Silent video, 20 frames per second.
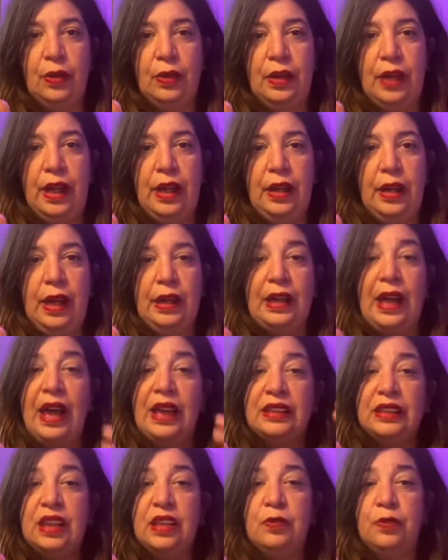okay, and
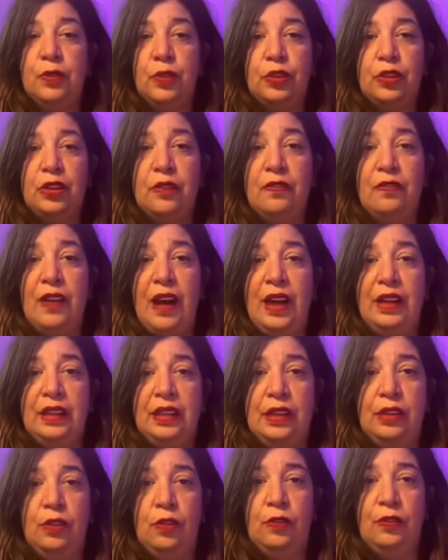asking for divine
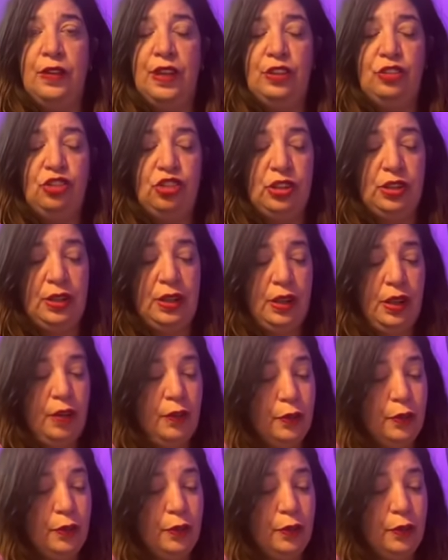intervention.